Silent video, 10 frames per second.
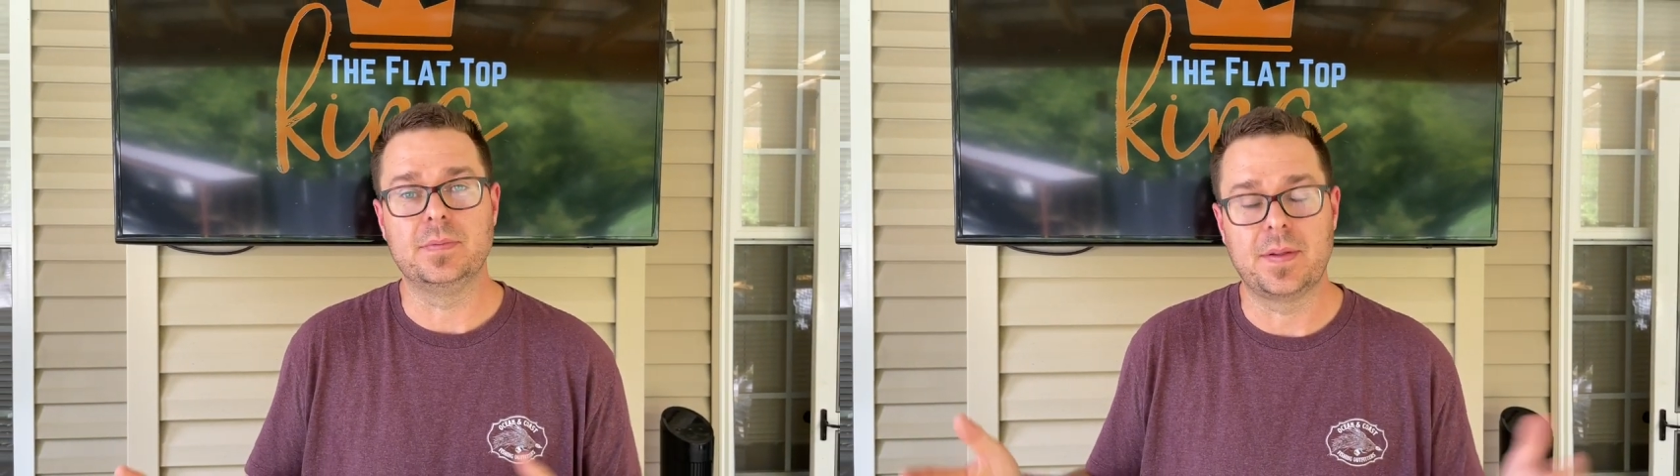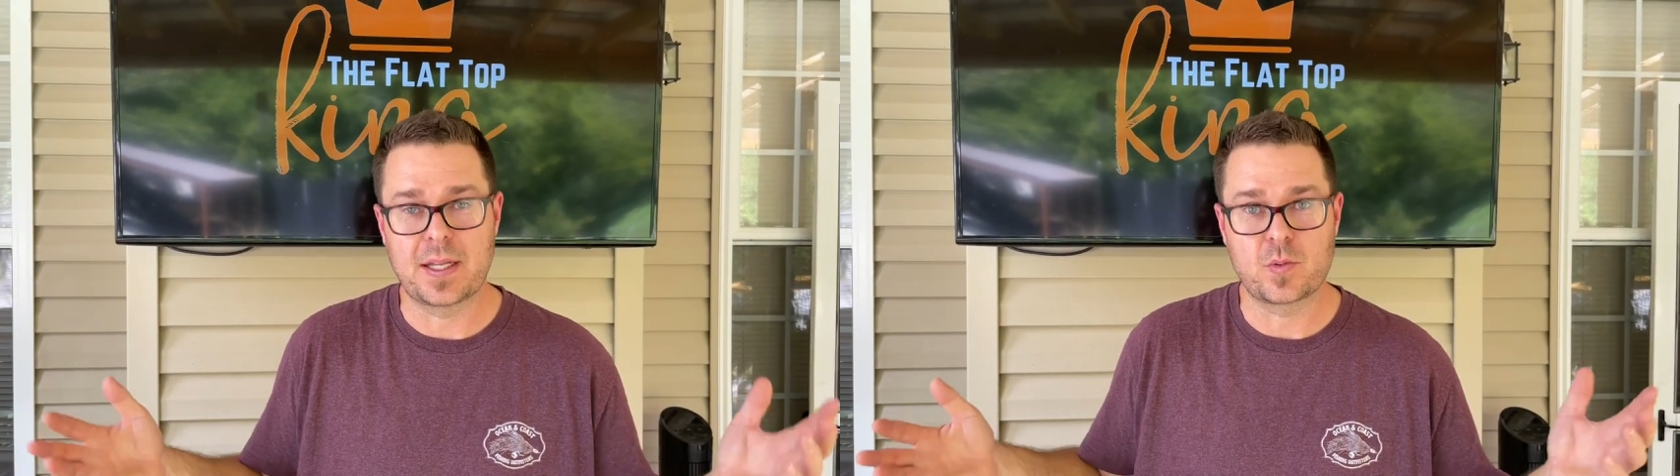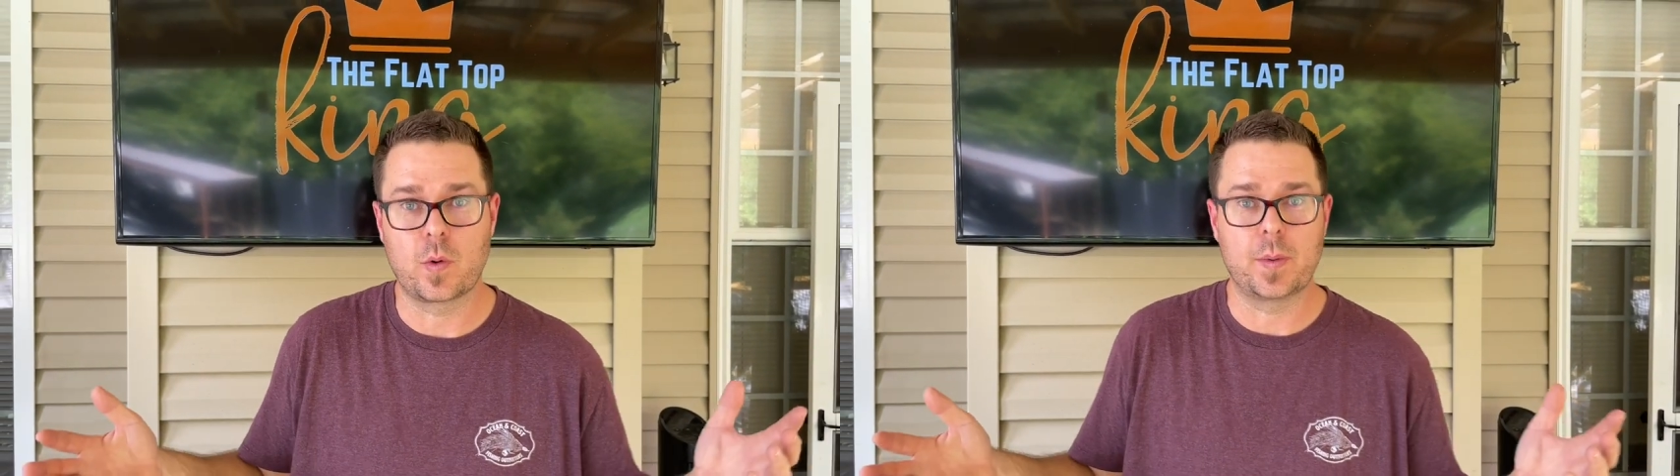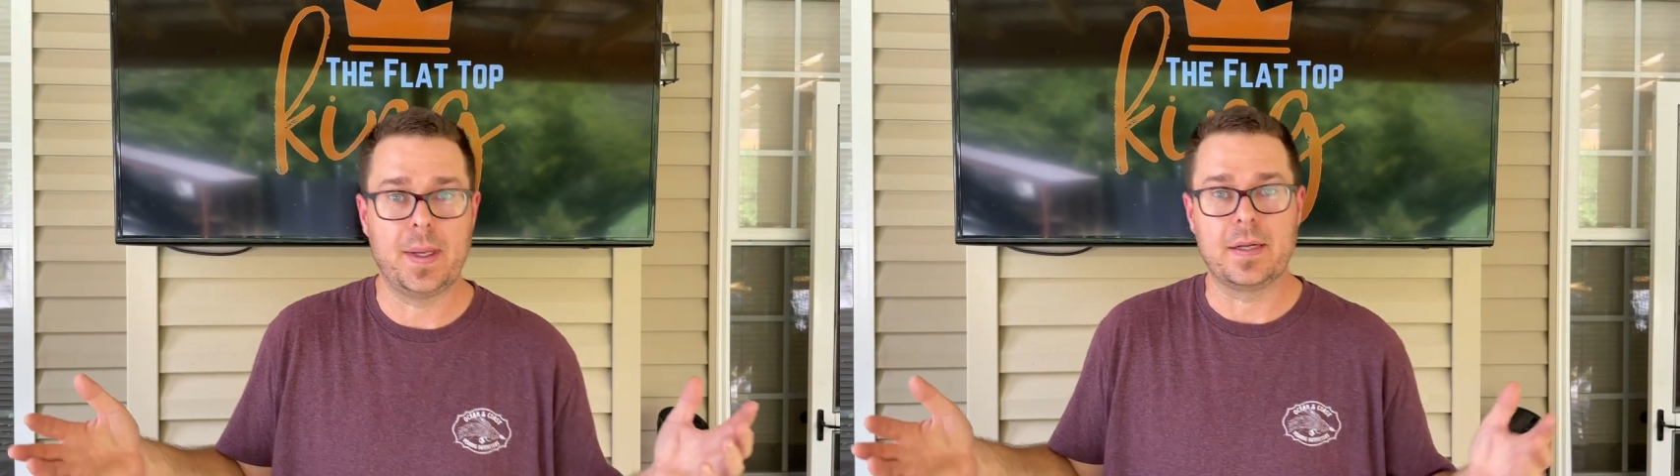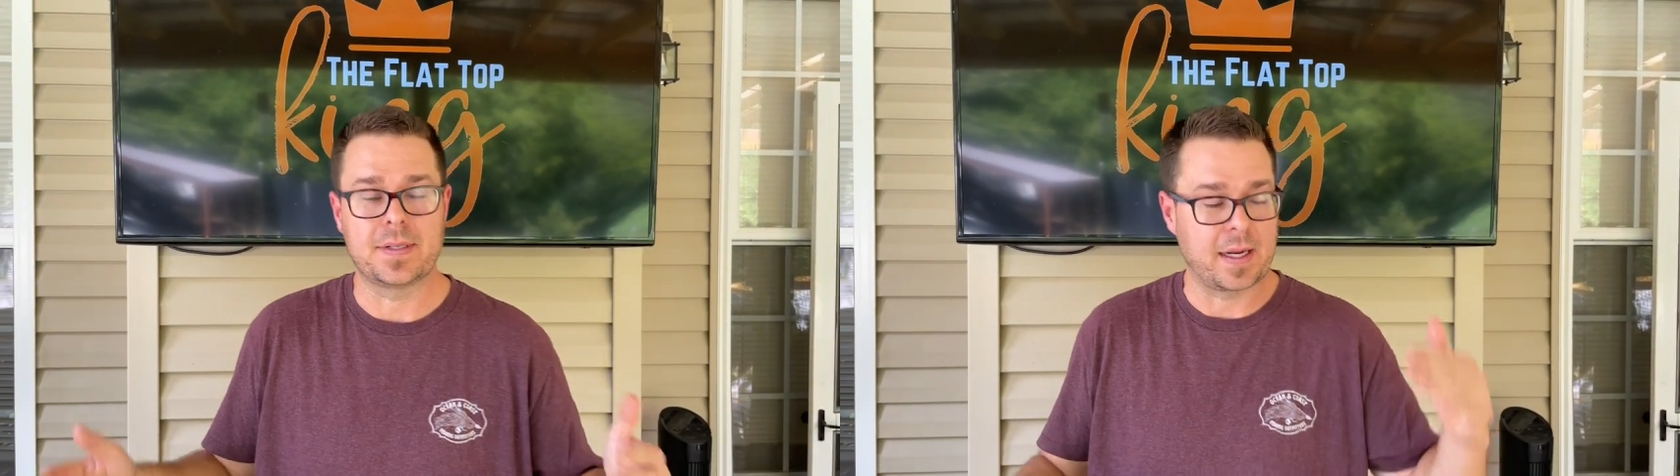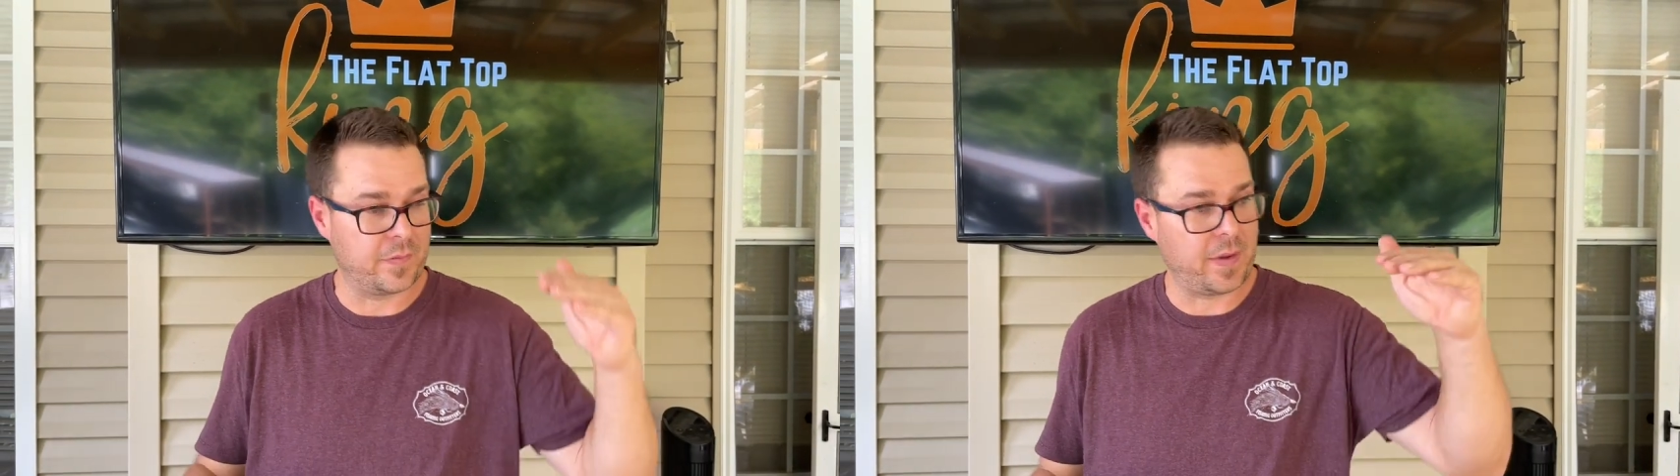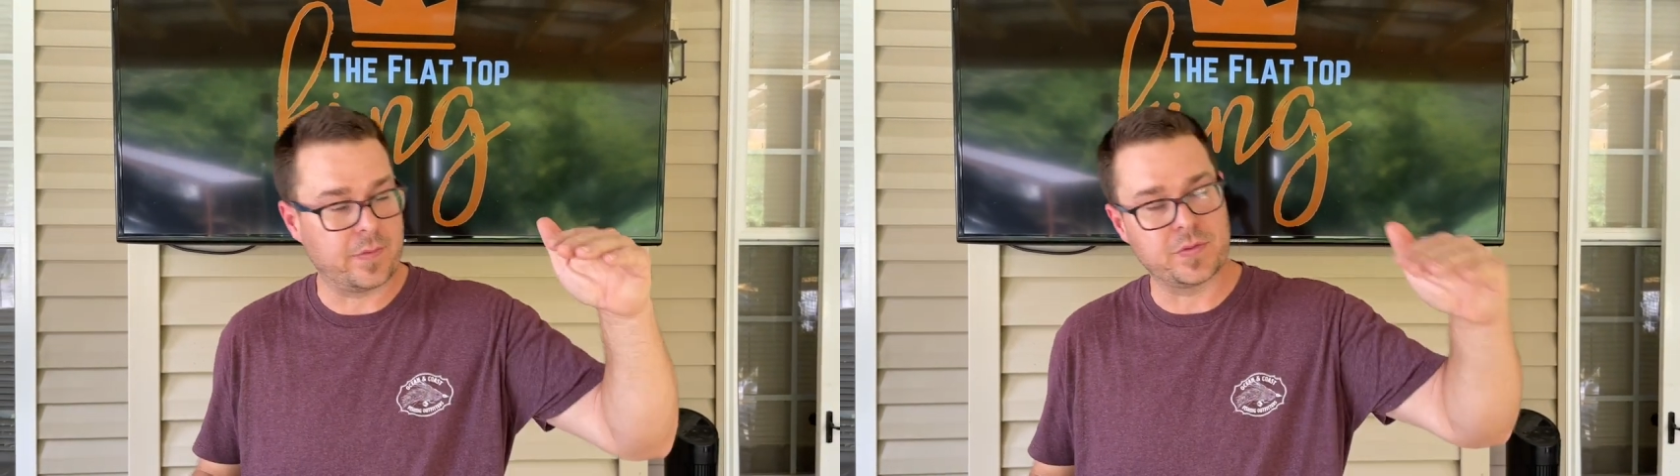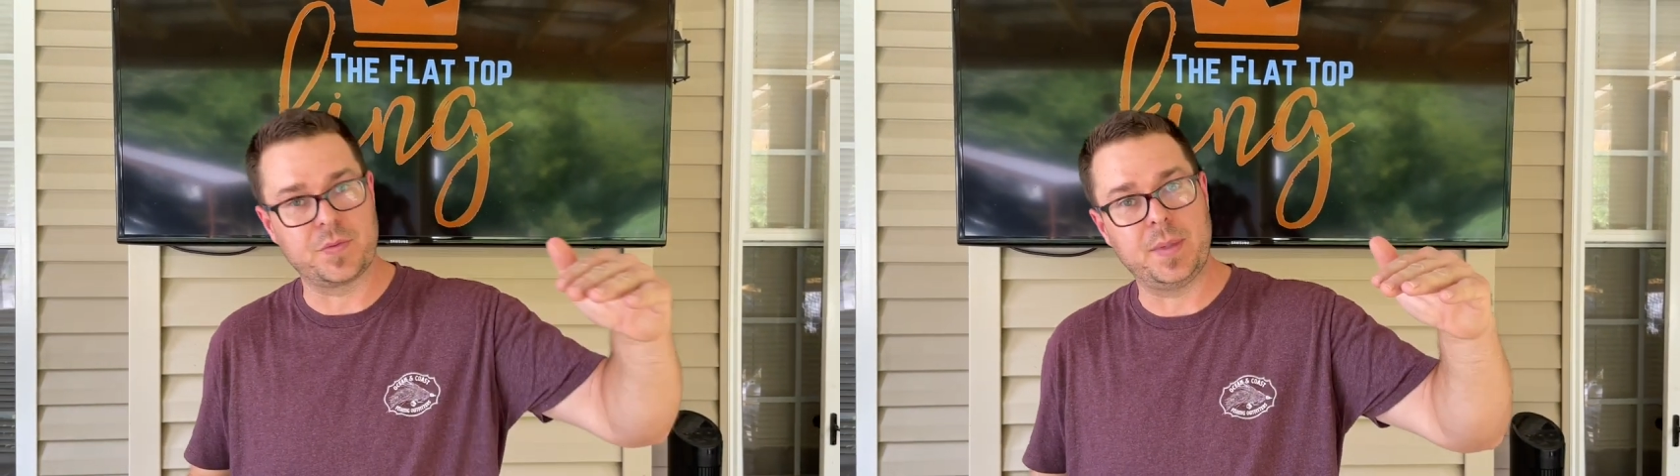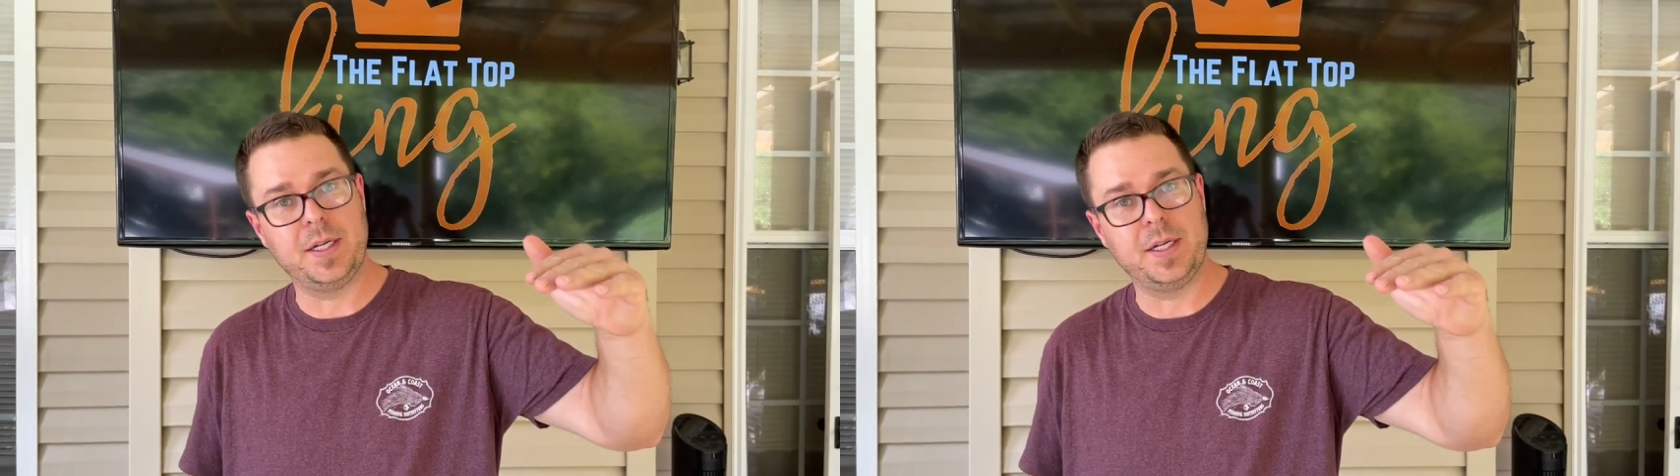And that's what we're about, taking flavors from